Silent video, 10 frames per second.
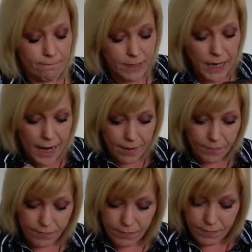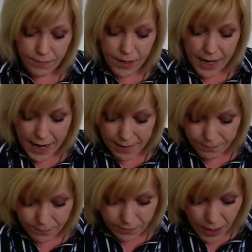Yeah, yeah
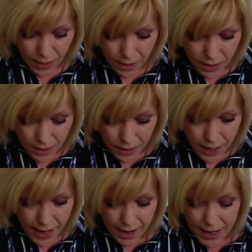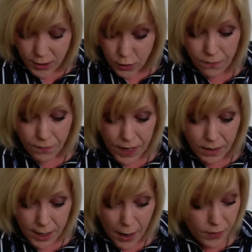yeah, I do
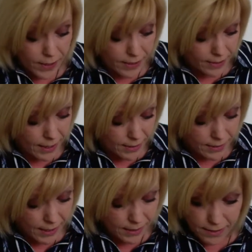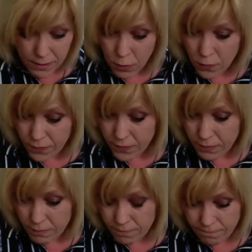feel now that it's it's it's a love,
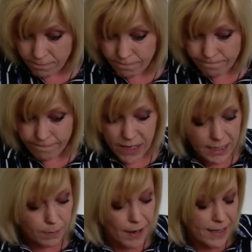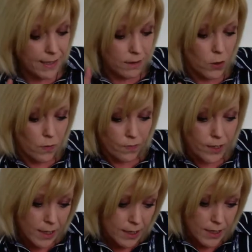it's a past love.
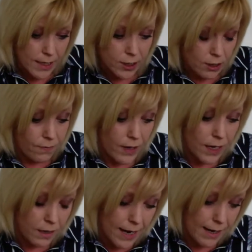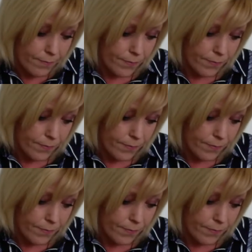I do feel that.